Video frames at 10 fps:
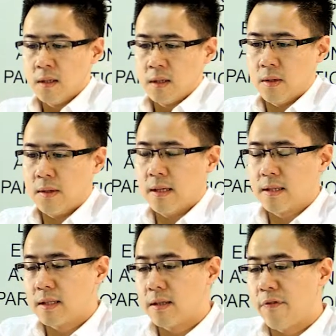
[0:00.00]
So
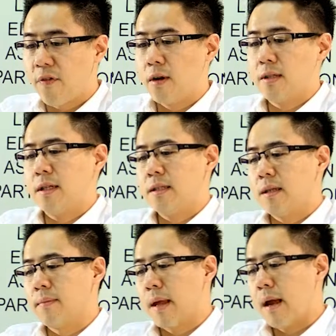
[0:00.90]
this is the first
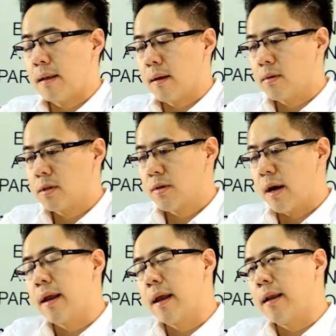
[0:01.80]
system that was
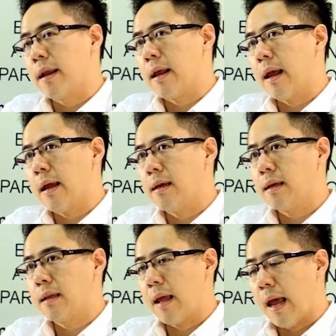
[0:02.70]
created in the
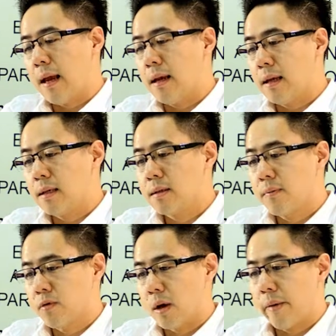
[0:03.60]
80s,
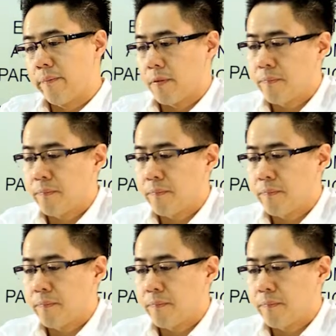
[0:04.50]
right?